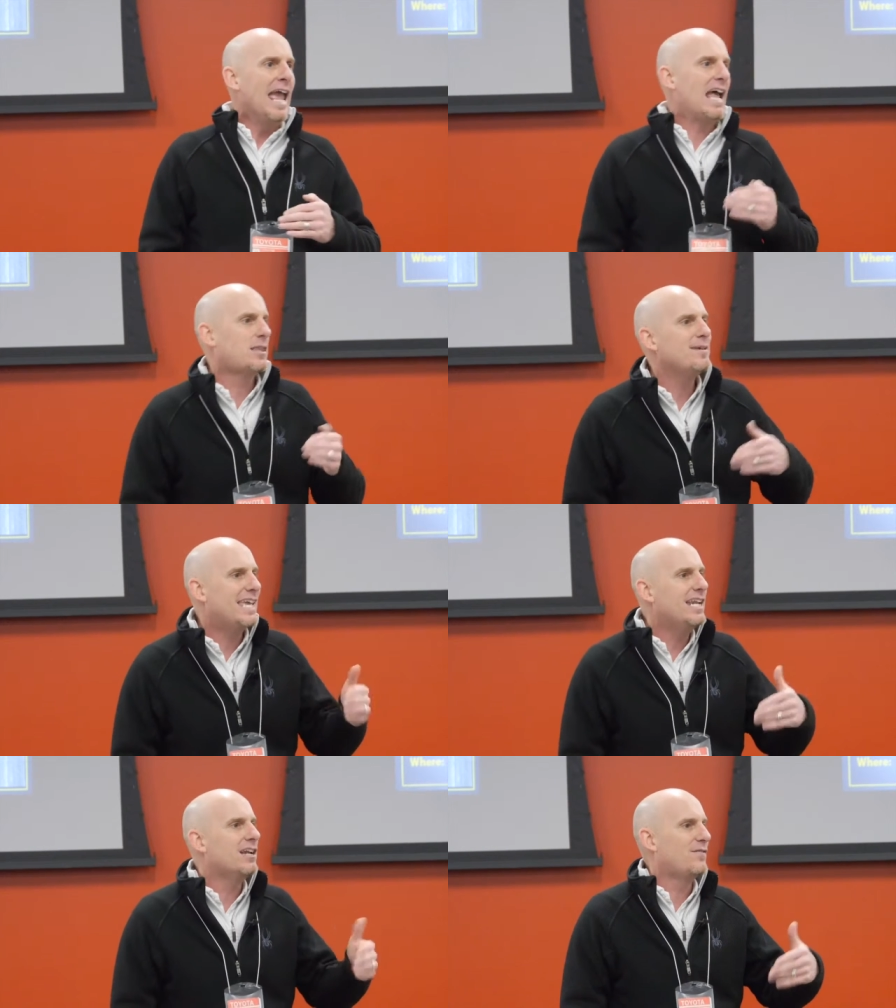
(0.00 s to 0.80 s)
At the
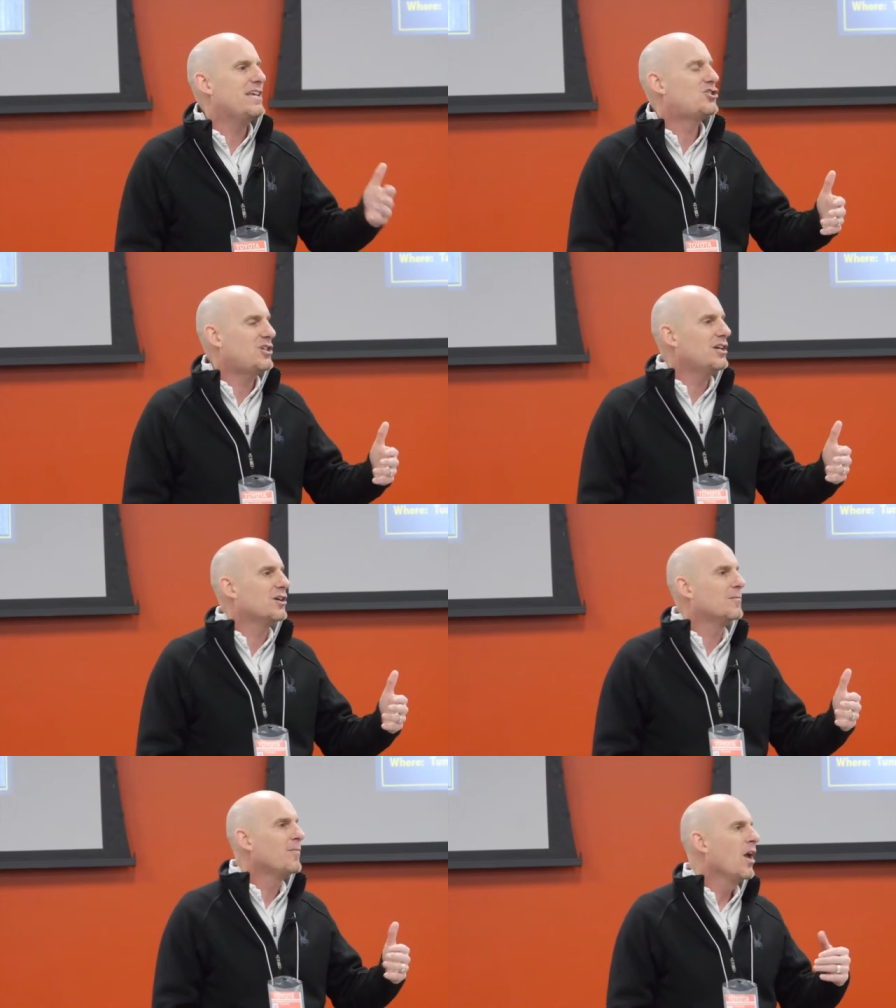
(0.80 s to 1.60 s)
beginning of each
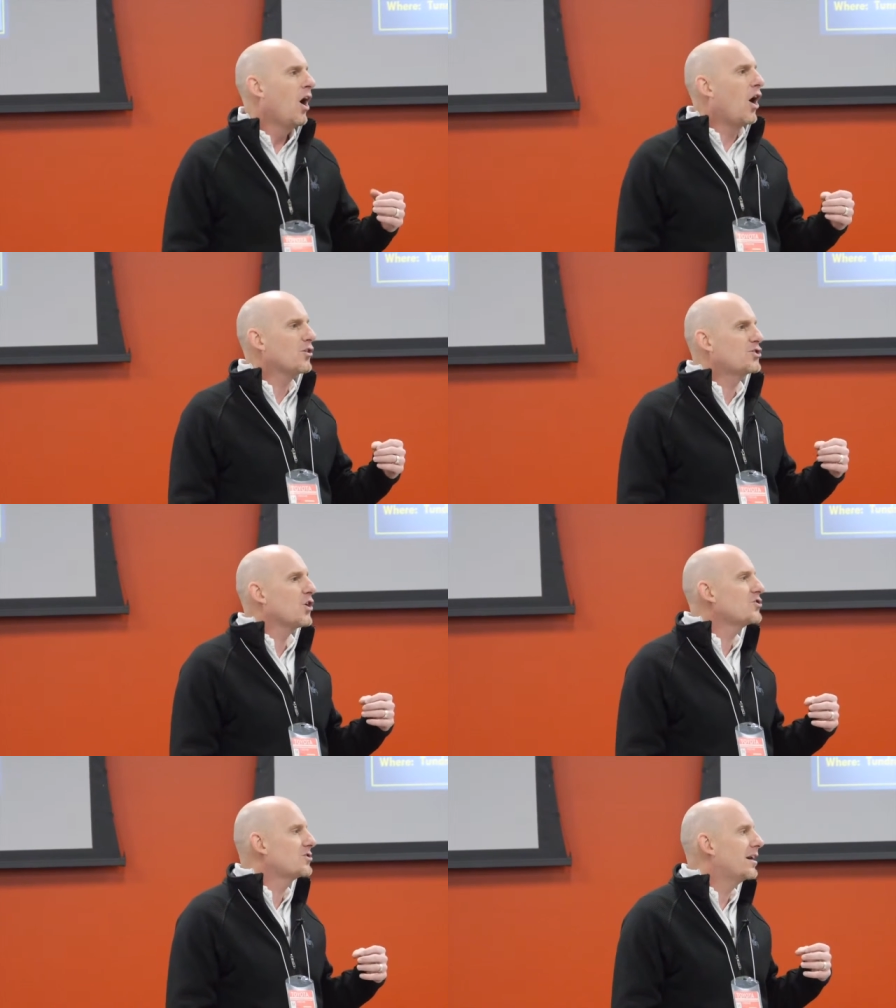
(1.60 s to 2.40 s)
year, our
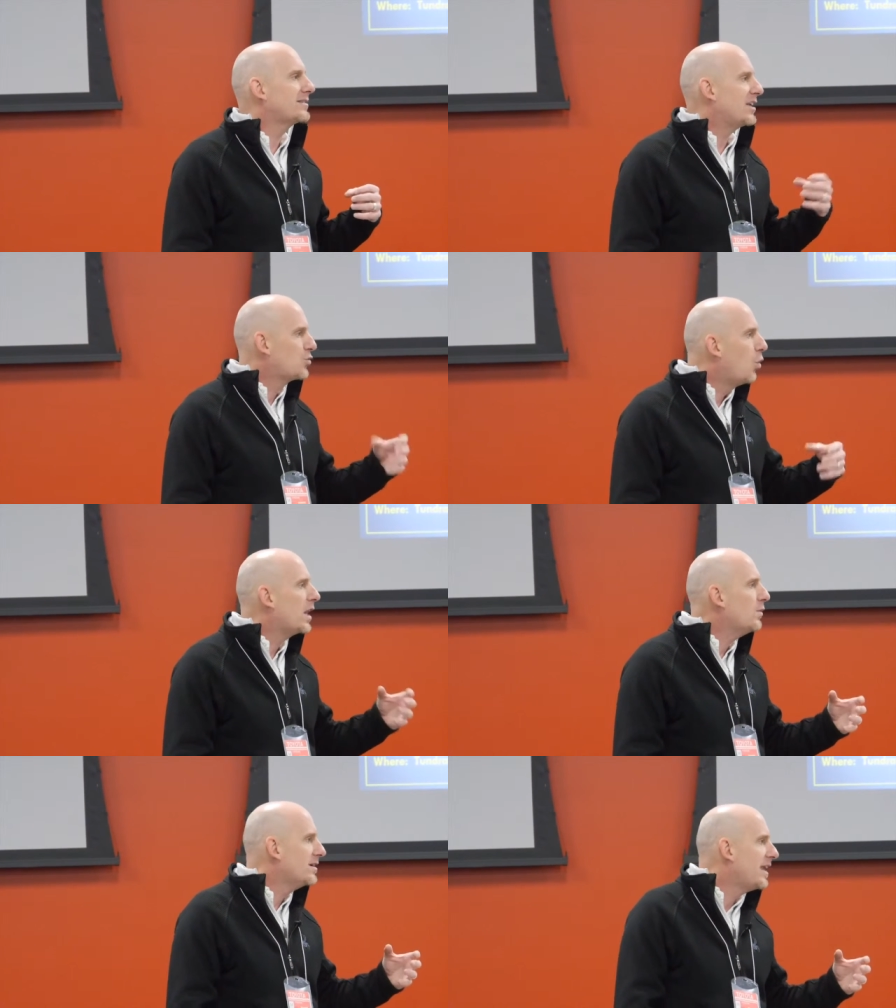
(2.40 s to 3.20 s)
church does a
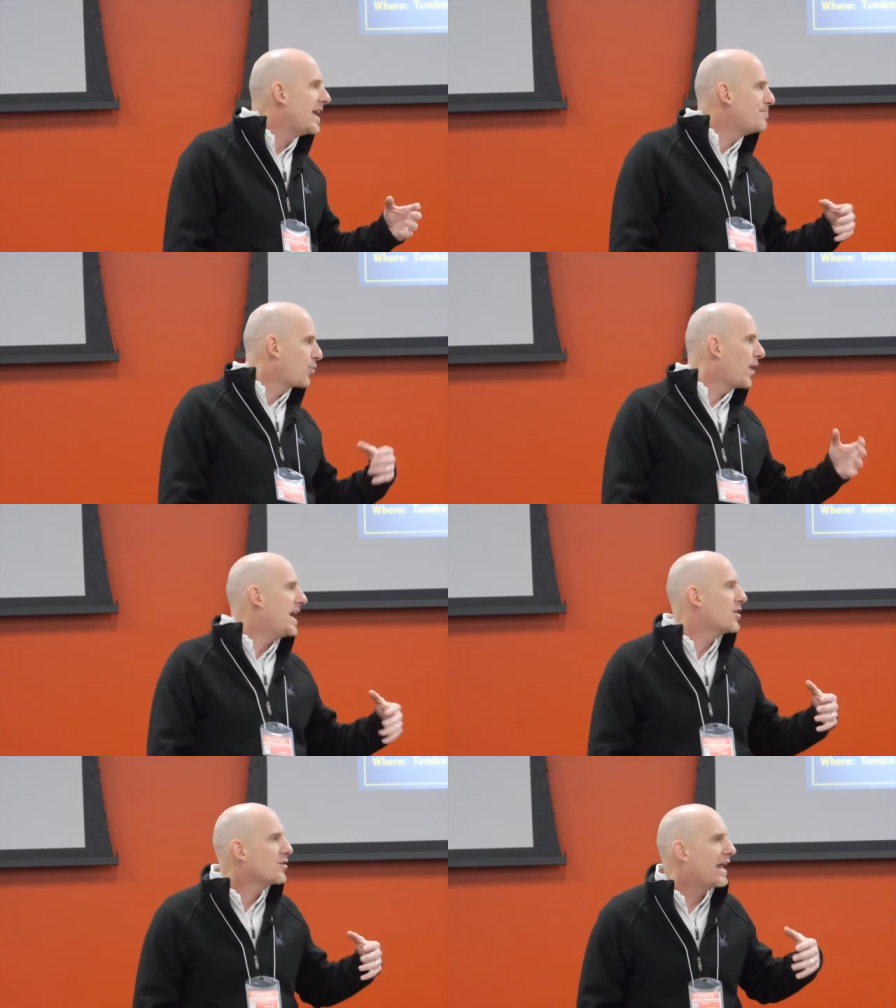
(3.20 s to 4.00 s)
21 day
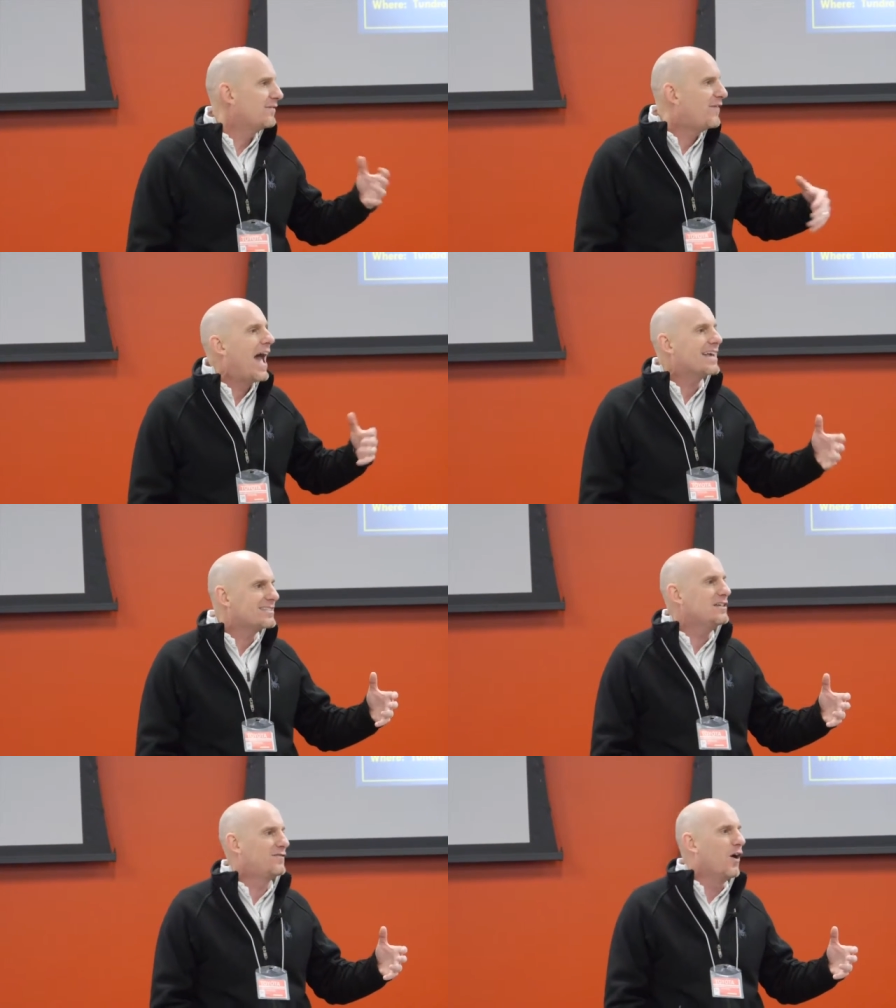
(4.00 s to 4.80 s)
prayer and
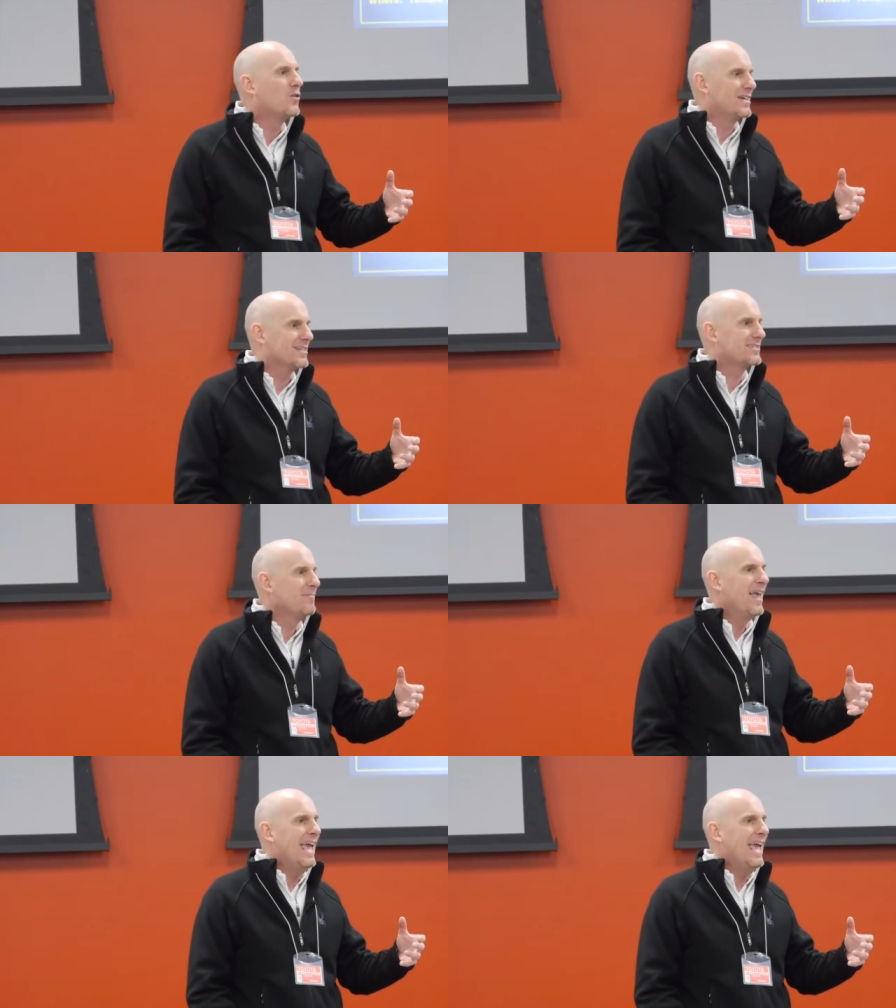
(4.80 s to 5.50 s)
fasting focus.